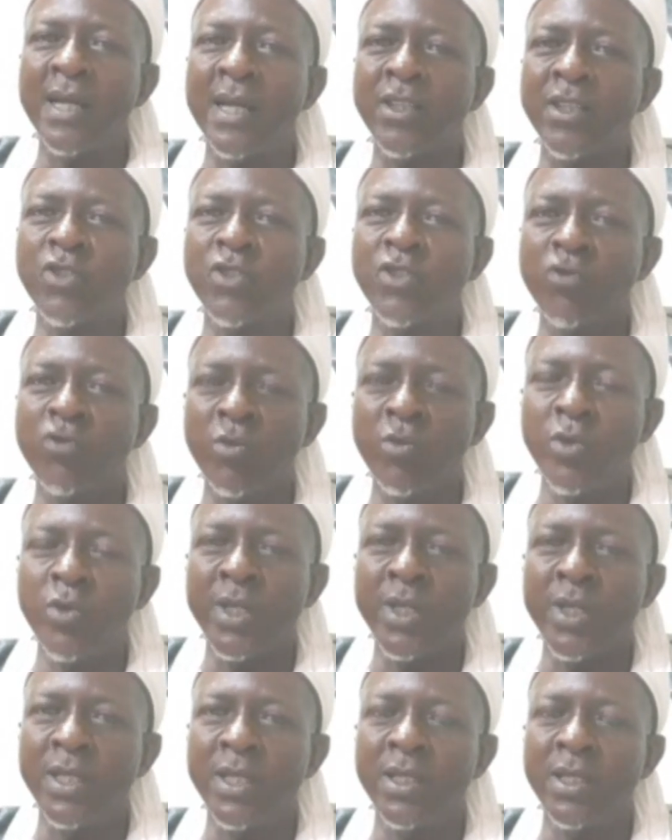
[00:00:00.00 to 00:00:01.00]

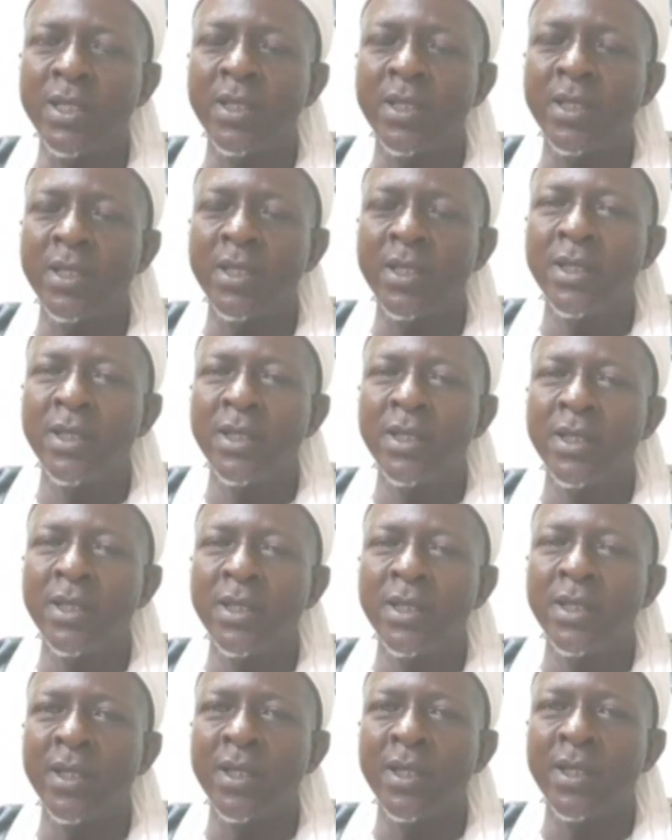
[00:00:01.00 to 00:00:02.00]
distributed.
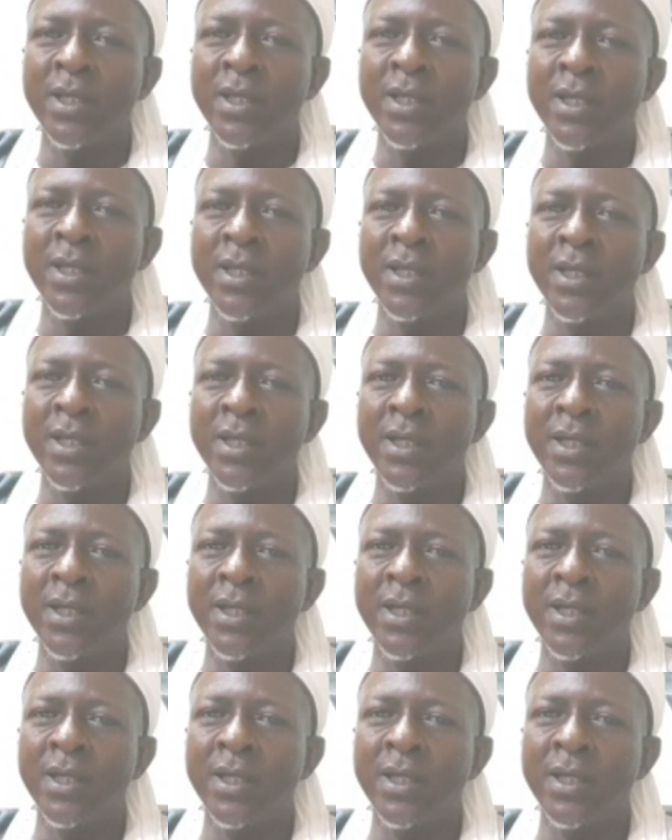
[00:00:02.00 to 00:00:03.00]
We have 86
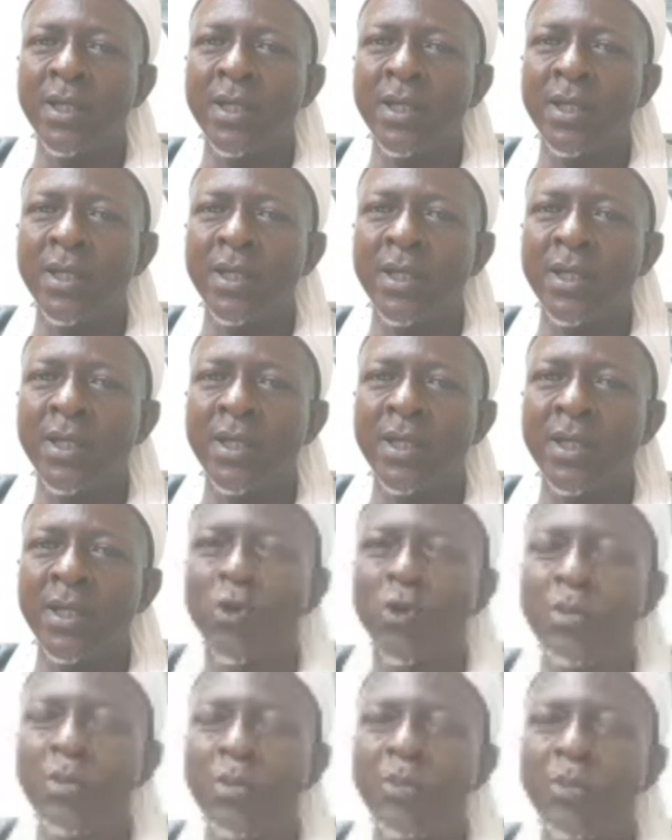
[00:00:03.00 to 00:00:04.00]
districts under
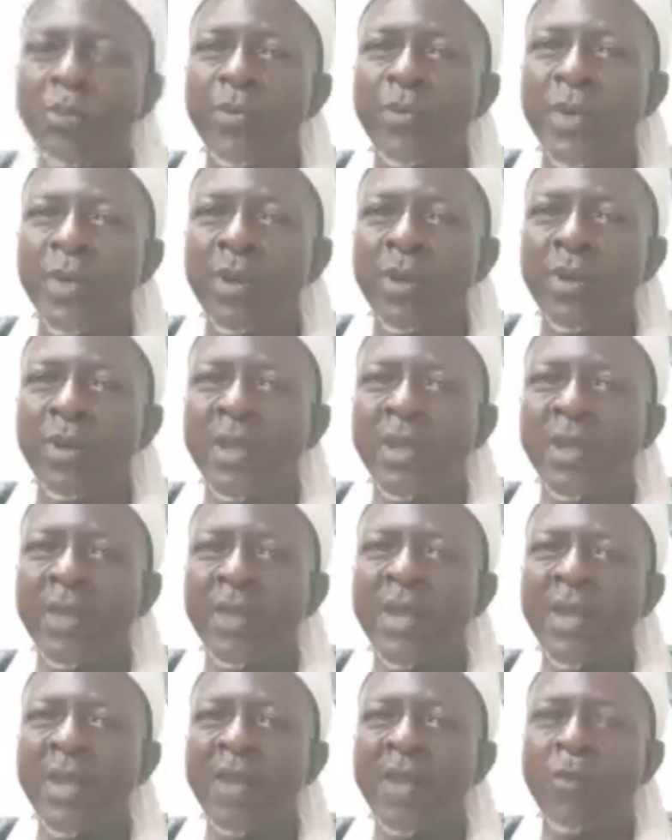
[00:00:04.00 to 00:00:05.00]
SOZECOM
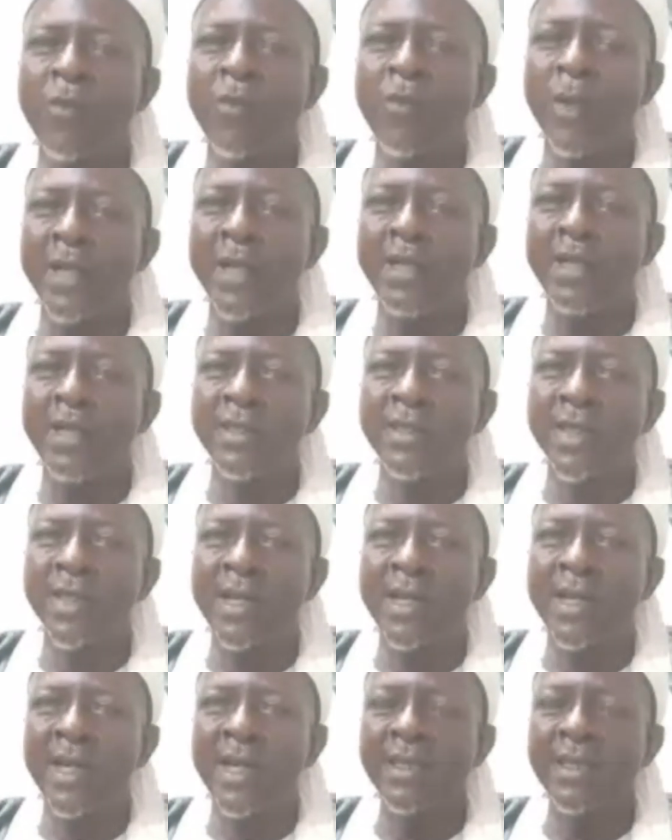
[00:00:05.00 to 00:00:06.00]
that they have
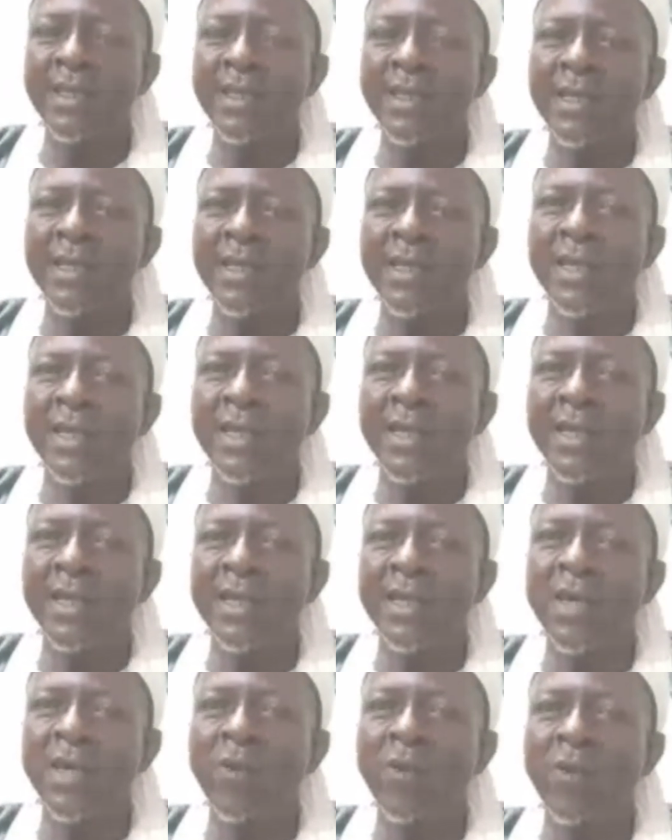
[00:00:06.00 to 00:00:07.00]
collected zakat,
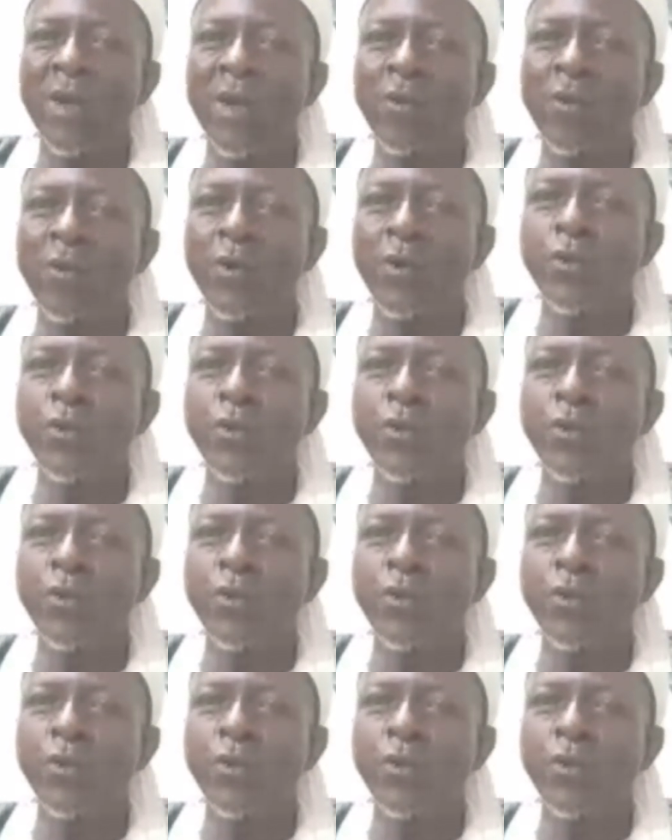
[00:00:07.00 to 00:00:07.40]
and now we are